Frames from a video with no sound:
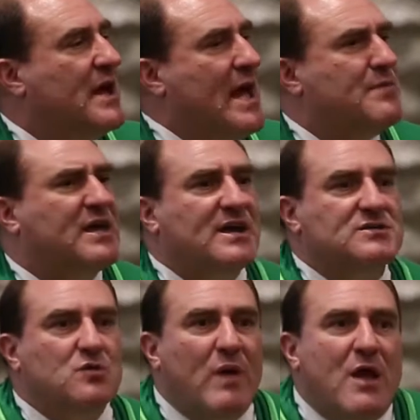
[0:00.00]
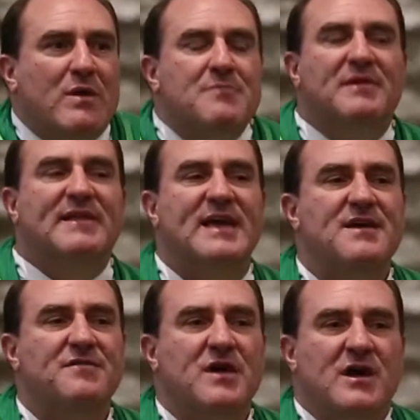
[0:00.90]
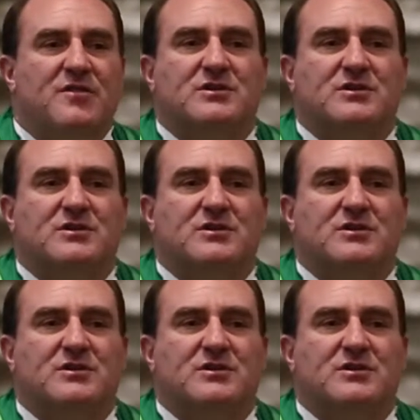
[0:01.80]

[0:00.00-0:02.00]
And because the way we believe,